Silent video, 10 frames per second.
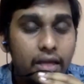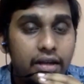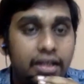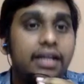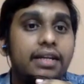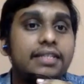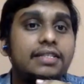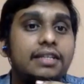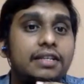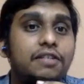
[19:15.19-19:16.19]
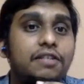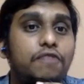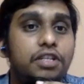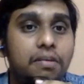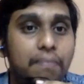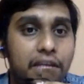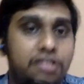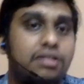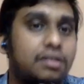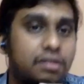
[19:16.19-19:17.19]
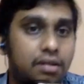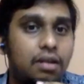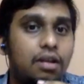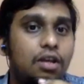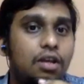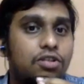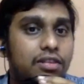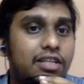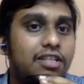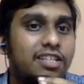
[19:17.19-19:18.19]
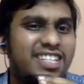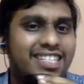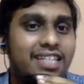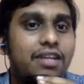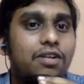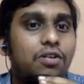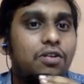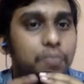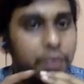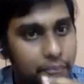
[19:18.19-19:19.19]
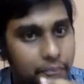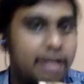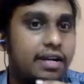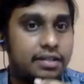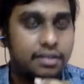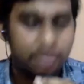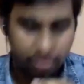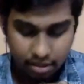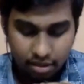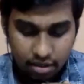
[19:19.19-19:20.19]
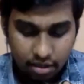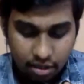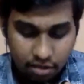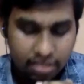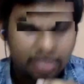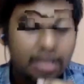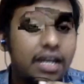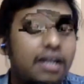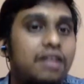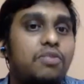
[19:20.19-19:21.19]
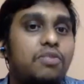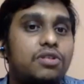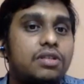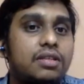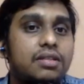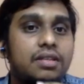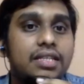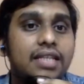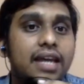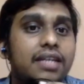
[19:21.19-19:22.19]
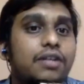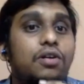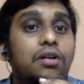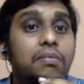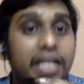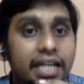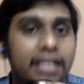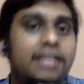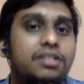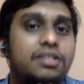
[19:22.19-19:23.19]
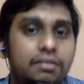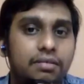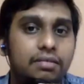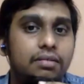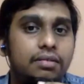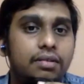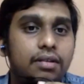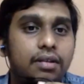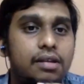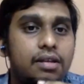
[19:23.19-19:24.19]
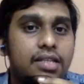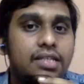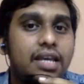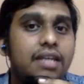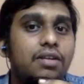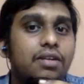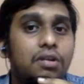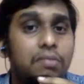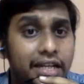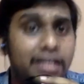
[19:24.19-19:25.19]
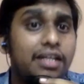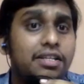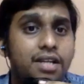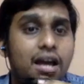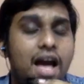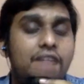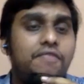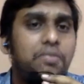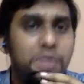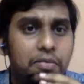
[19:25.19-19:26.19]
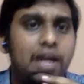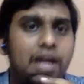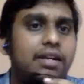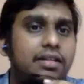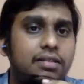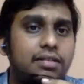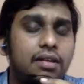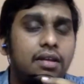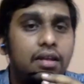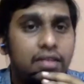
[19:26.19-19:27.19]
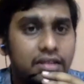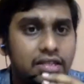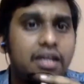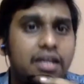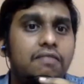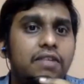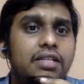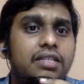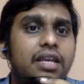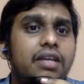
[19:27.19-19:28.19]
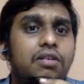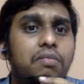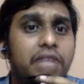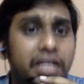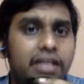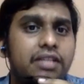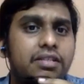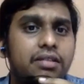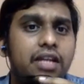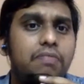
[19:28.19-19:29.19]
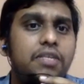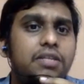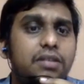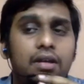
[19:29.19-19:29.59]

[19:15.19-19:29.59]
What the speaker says: take necessary sufficient measures. So this is cyclone preparedness. The second approach is cyclone mitigation. Cyclone mitigation. After preparedness, the second one is cyclone mitigation. That means